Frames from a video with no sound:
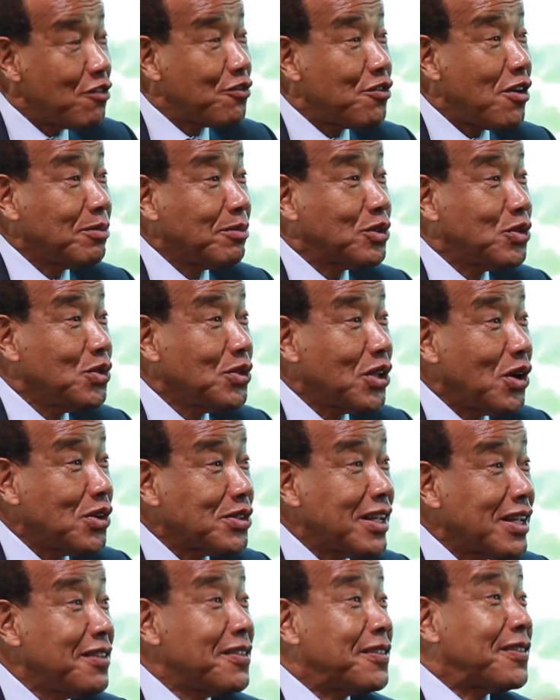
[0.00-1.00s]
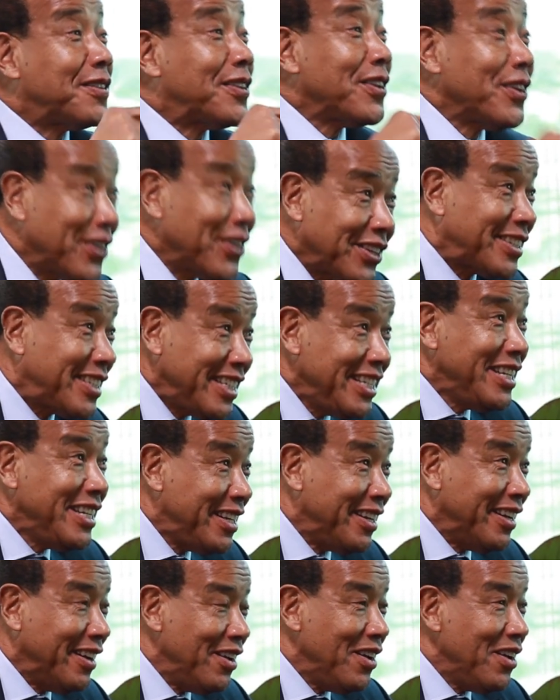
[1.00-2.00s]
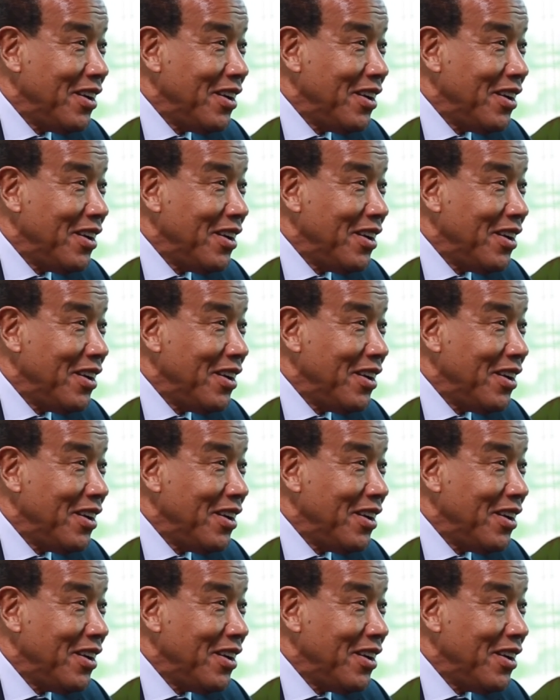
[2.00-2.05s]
from 2013